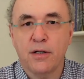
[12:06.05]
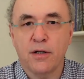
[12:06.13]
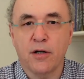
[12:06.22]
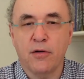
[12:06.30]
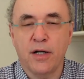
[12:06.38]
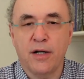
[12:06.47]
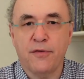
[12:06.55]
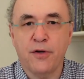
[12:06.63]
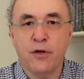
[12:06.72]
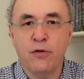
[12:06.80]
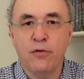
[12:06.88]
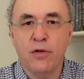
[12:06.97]
You know, if
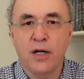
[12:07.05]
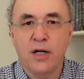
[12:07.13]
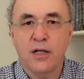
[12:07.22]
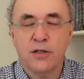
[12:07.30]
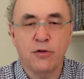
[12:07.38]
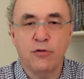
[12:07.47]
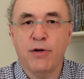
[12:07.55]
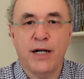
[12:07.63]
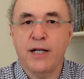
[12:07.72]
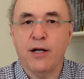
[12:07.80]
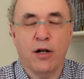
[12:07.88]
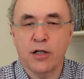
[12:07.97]
you do
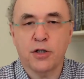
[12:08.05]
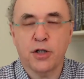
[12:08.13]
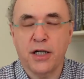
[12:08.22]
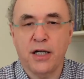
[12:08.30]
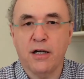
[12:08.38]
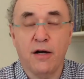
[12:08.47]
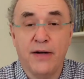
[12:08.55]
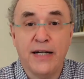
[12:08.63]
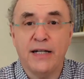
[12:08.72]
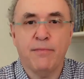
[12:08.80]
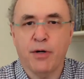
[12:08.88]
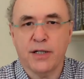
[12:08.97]
radiology of
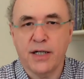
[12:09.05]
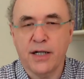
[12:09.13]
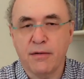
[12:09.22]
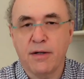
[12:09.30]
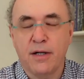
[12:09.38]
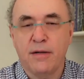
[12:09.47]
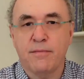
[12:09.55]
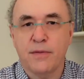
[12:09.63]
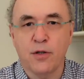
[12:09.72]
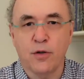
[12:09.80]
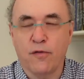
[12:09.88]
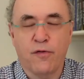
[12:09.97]
anybody,
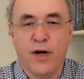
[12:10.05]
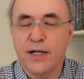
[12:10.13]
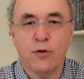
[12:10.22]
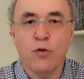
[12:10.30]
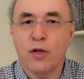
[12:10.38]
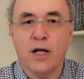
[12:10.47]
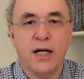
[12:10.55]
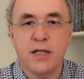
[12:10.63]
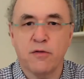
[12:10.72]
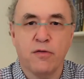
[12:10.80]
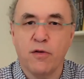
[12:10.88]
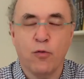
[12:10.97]
you'll find all kinds
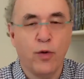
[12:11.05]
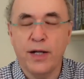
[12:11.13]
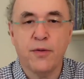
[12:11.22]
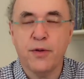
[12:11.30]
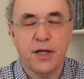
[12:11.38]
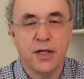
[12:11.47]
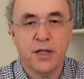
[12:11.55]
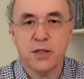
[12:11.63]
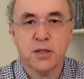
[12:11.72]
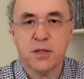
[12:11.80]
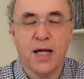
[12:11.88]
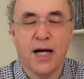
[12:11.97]
of weird
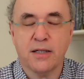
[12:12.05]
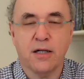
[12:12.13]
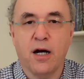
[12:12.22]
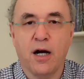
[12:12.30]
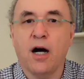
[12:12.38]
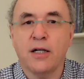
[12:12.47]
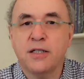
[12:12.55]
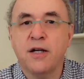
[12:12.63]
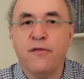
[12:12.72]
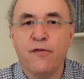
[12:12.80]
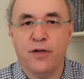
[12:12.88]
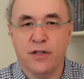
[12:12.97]
things that are
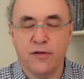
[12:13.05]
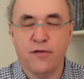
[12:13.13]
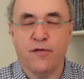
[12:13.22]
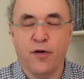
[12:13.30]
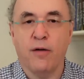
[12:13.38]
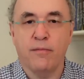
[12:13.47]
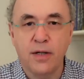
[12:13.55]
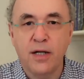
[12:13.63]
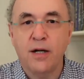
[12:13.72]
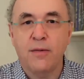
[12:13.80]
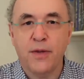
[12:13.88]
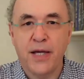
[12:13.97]
different from
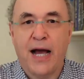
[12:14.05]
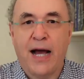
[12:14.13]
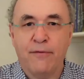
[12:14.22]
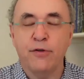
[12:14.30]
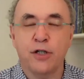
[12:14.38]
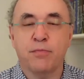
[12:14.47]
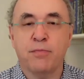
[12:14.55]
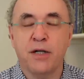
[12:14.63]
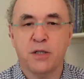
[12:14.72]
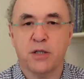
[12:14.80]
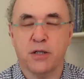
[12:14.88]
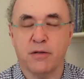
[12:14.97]
the average
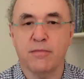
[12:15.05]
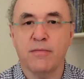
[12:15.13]
person.